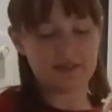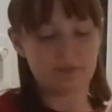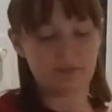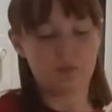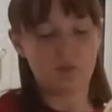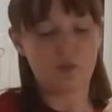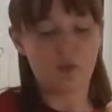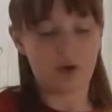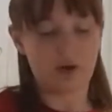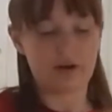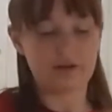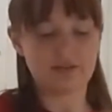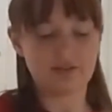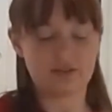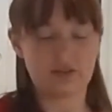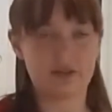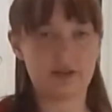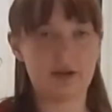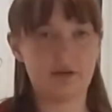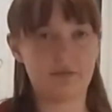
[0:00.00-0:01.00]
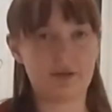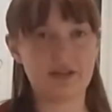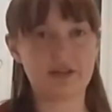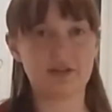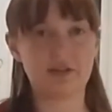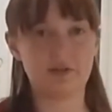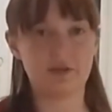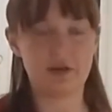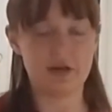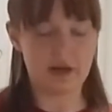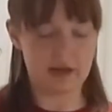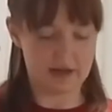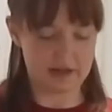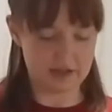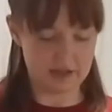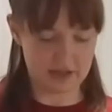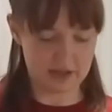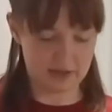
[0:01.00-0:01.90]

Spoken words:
more so that we do not